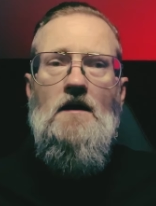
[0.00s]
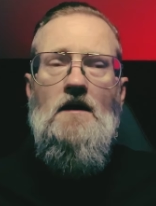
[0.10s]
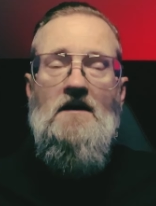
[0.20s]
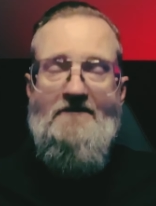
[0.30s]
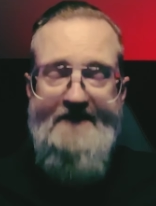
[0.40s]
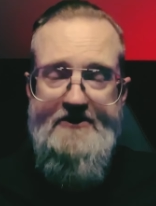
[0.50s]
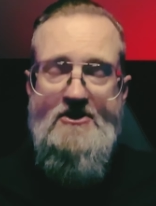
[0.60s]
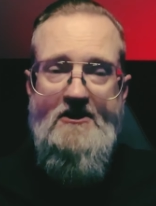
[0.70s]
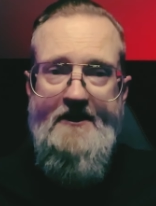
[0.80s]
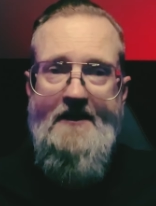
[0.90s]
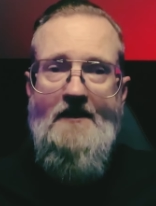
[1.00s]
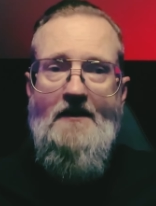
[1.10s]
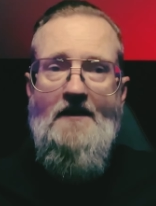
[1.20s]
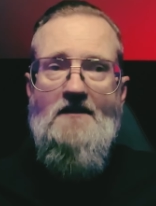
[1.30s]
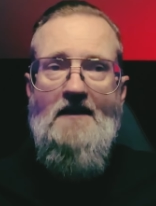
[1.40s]
eventually
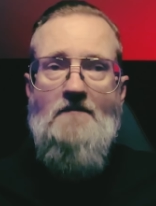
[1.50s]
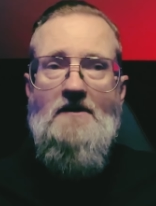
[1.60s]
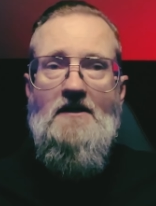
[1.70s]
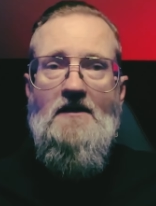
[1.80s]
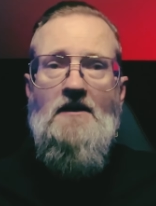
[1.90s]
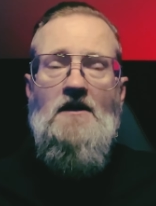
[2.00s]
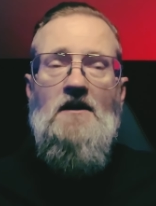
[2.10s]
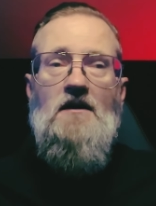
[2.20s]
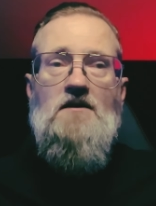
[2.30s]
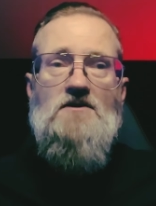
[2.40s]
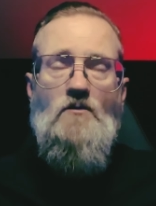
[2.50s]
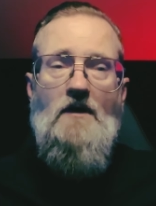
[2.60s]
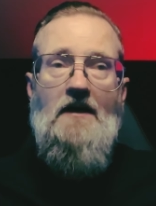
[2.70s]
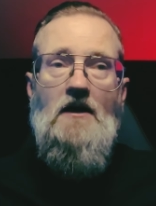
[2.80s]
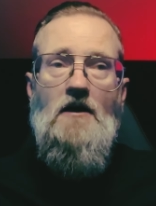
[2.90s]
it led me to
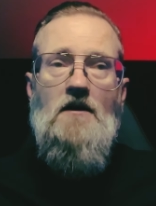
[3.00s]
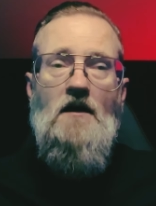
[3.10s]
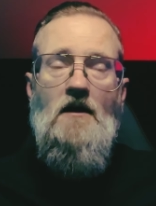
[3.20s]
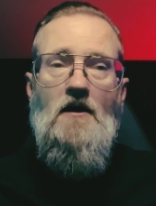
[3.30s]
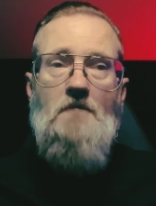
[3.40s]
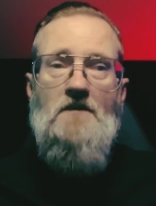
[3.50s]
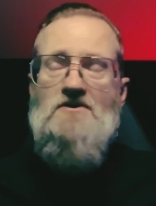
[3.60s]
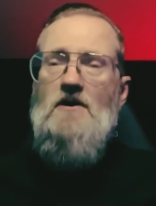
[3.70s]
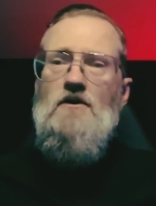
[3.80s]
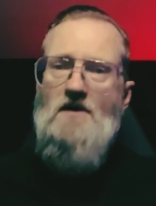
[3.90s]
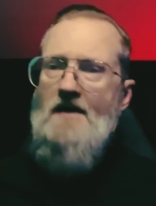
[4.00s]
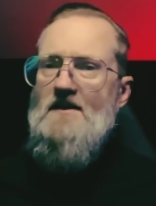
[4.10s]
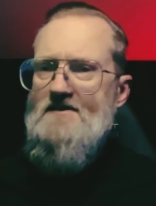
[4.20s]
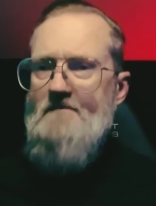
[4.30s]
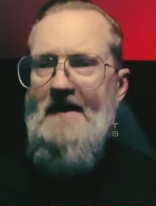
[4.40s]
where, um, so I
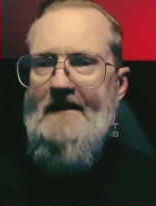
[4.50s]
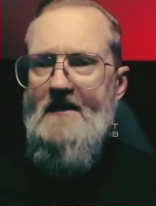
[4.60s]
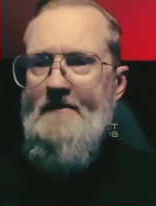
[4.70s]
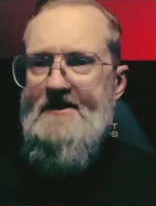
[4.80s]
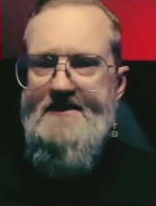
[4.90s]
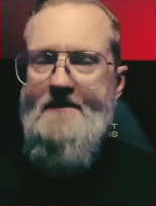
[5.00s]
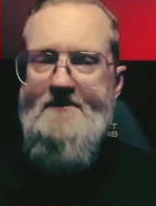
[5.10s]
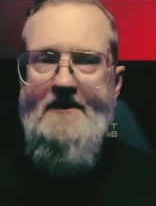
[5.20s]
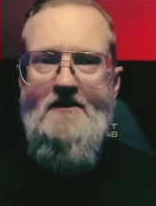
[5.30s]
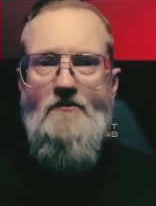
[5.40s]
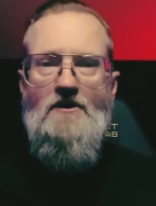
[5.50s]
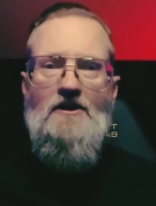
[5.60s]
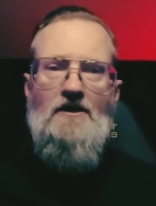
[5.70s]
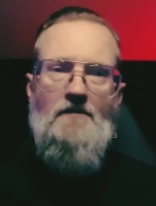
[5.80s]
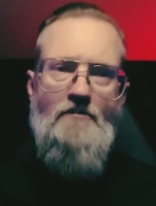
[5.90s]
guess to back up, I skipped like a
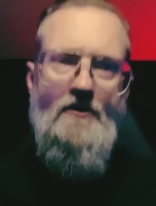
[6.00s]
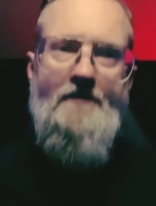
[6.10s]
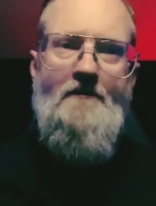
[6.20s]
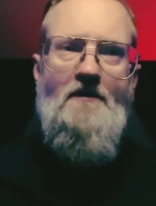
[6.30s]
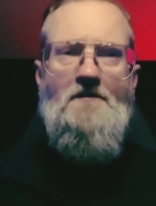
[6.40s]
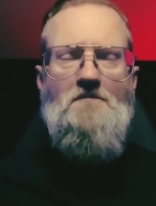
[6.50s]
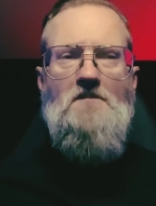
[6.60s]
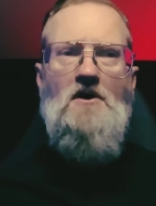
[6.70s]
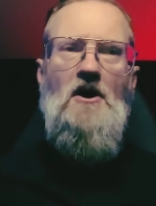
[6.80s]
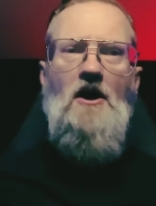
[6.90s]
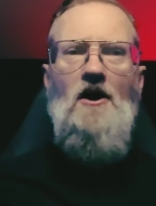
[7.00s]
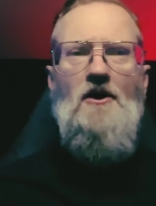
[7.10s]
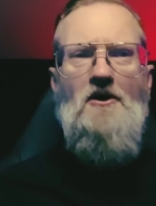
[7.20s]
really important uh,